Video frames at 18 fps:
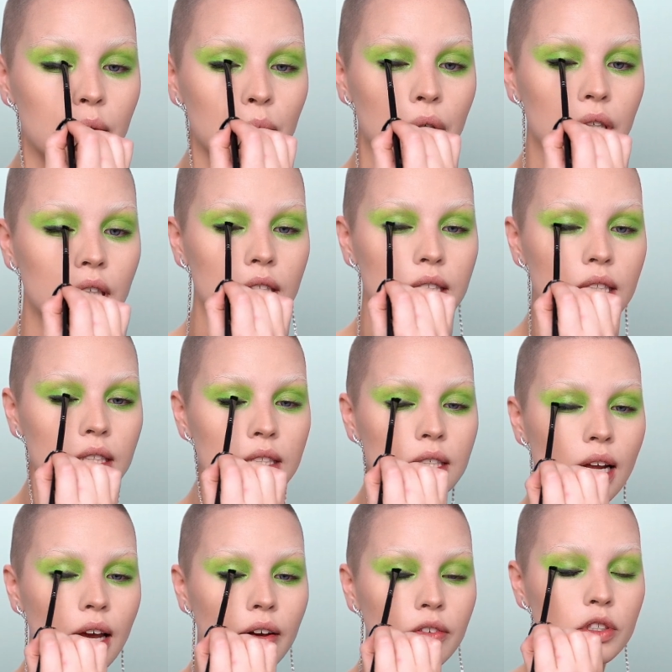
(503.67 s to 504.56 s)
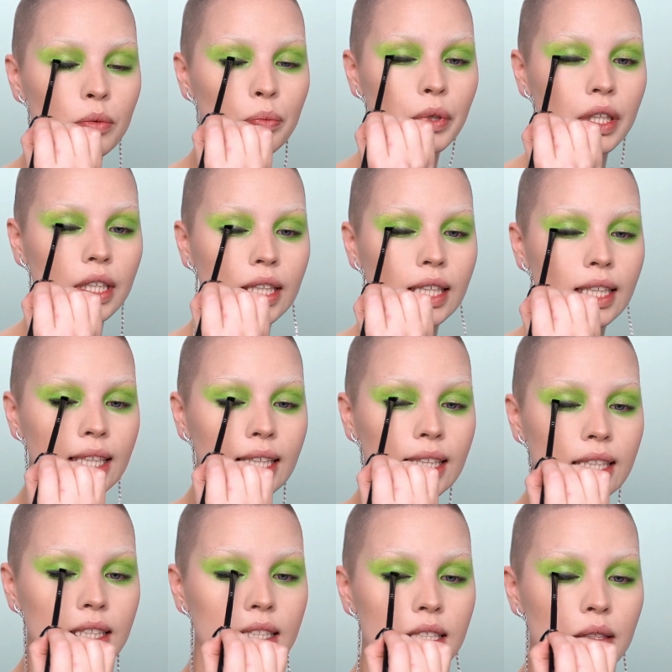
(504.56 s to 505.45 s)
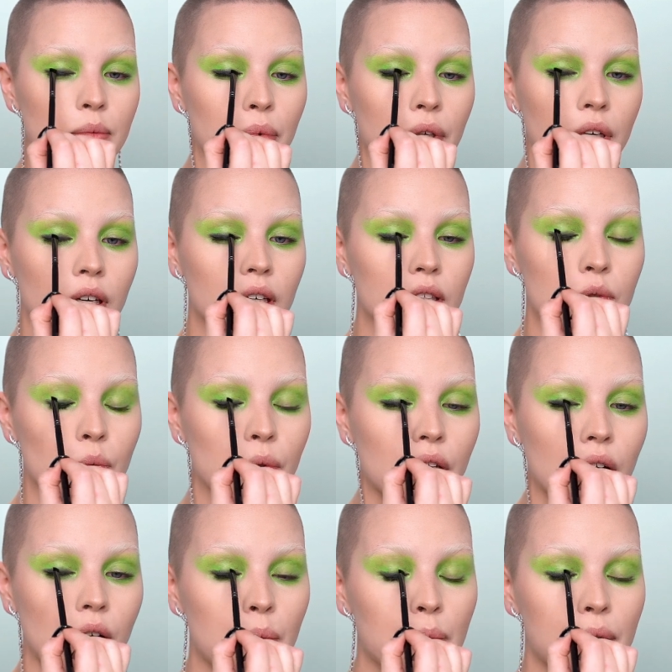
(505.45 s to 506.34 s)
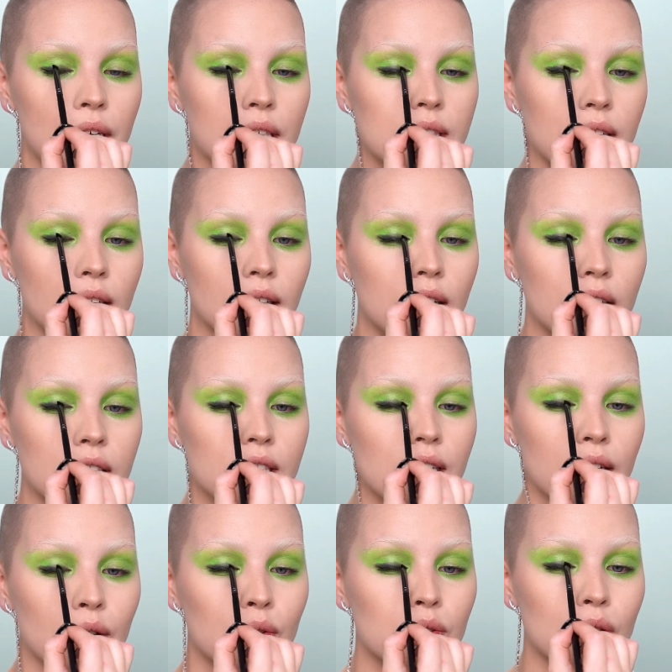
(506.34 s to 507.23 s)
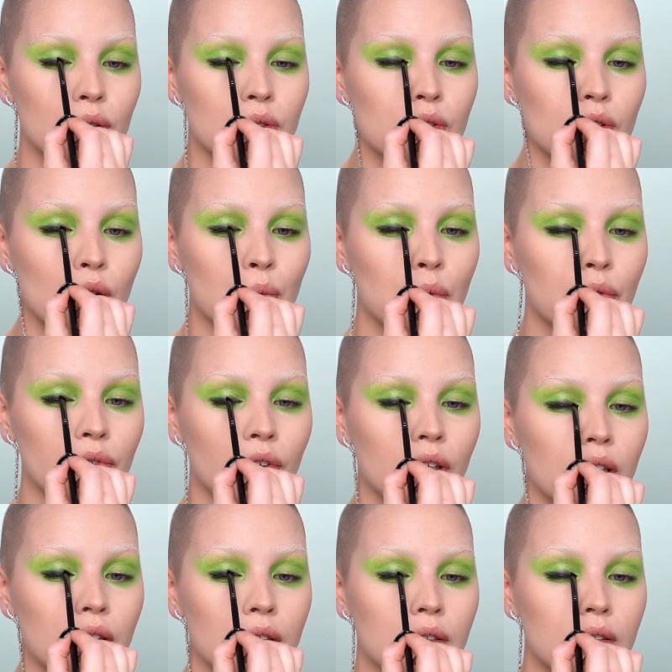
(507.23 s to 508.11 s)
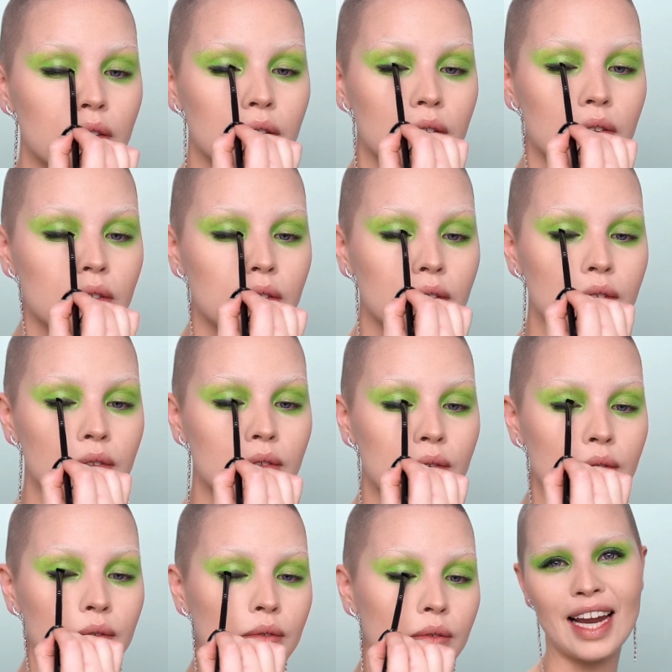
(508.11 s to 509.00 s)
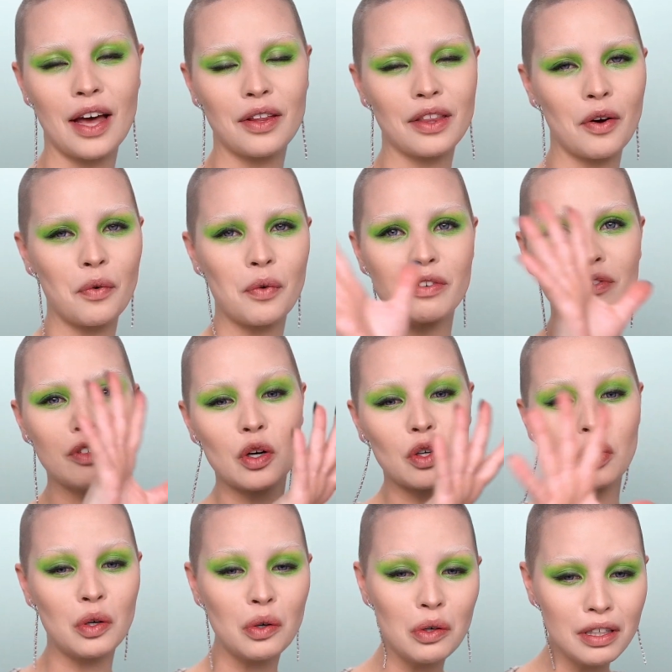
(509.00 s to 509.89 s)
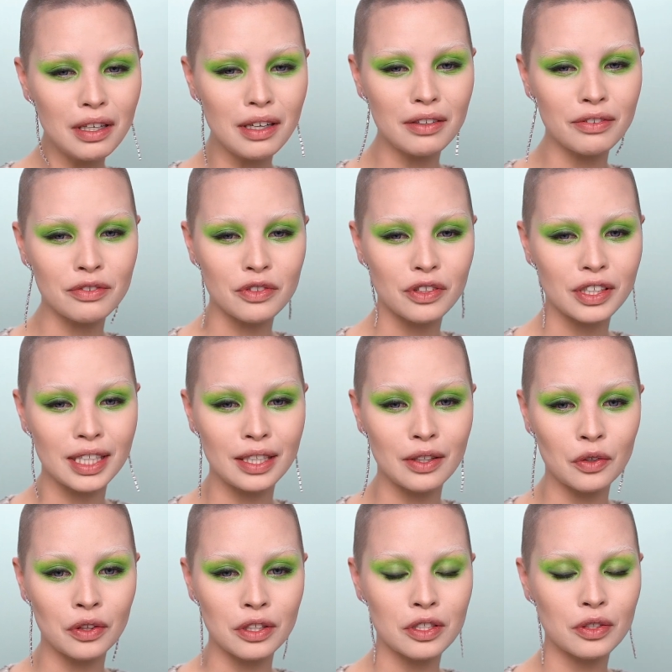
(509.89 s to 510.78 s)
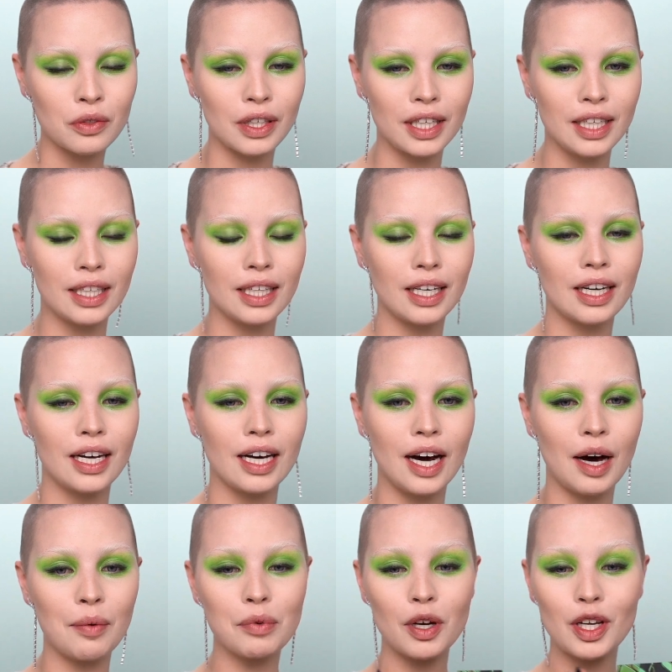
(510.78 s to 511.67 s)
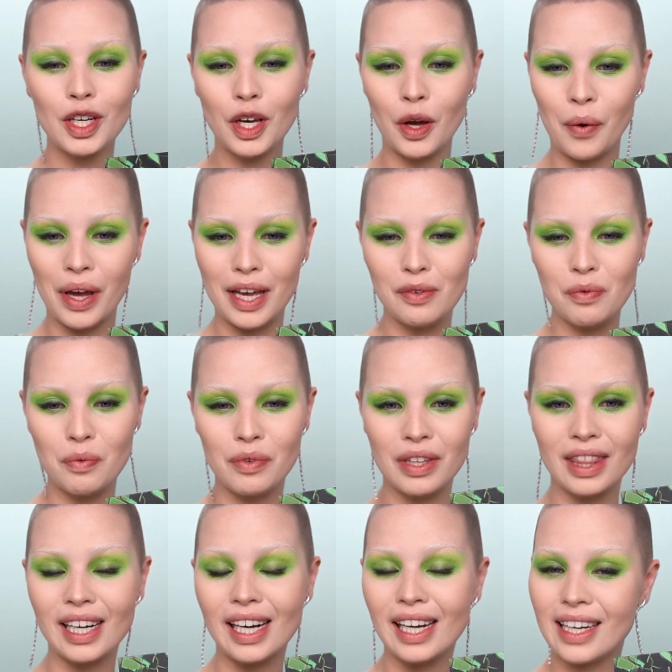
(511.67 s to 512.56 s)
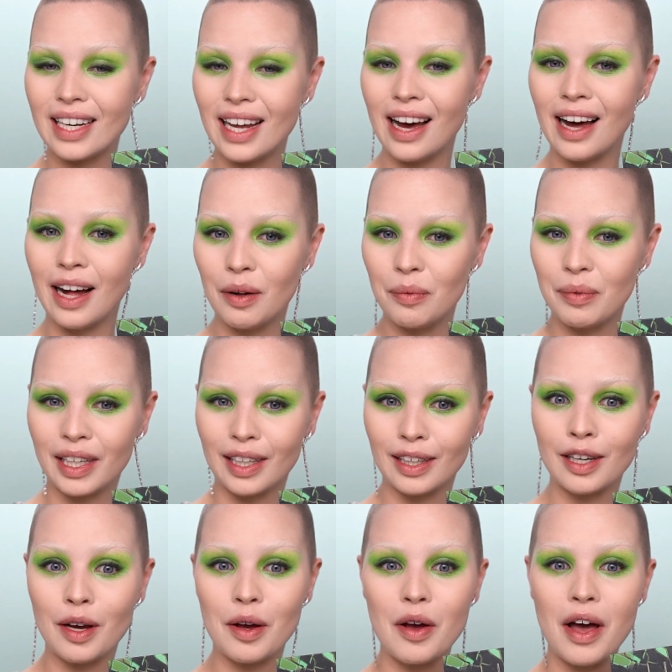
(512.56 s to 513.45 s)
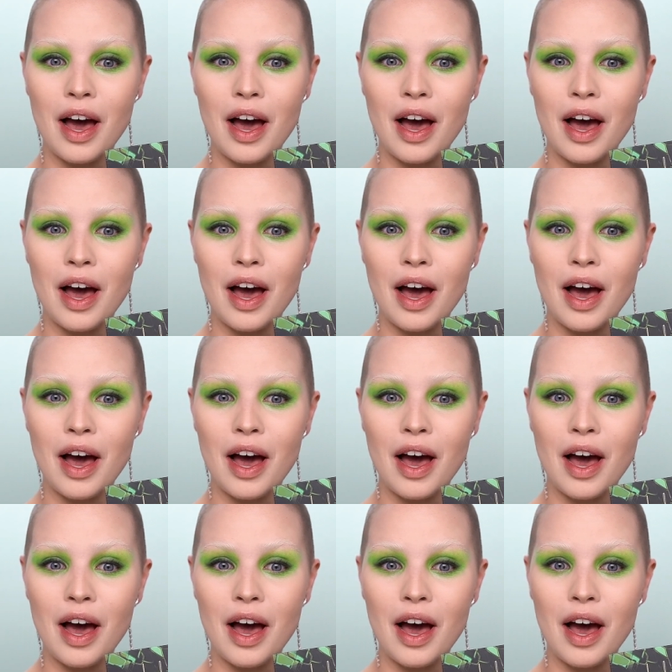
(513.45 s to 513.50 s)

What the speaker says: But it doesn't have to be neat because we are placing eyeshadows on top of it. Now that we've got a whole lot of green on the screen, I'm gonna go in with the Linda Hallberg